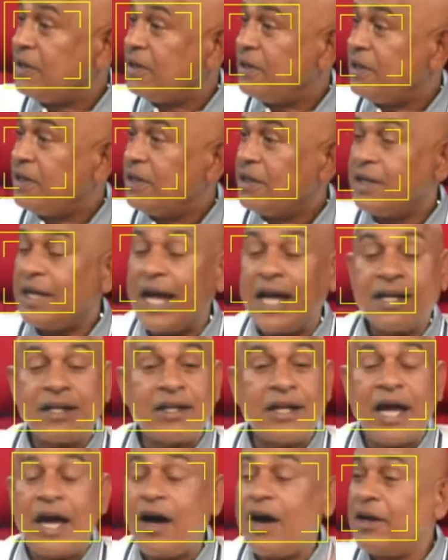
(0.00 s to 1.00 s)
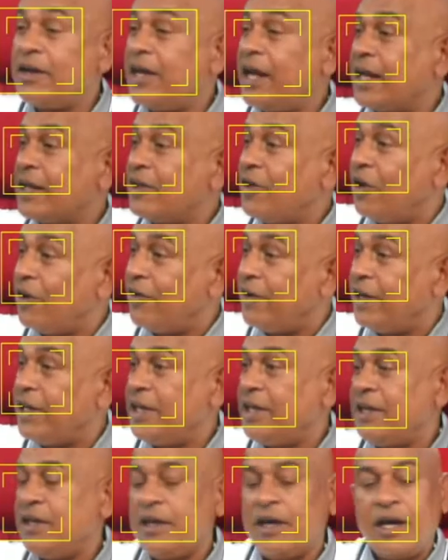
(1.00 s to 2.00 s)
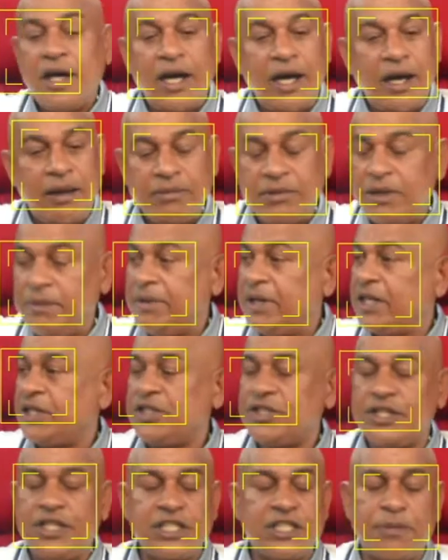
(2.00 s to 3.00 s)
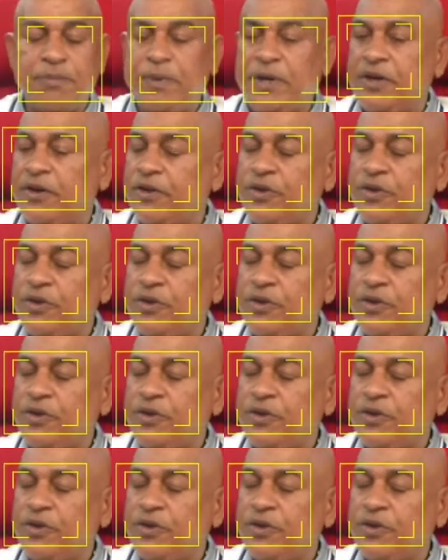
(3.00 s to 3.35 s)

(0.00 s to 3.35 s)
that already diminished, disappeared.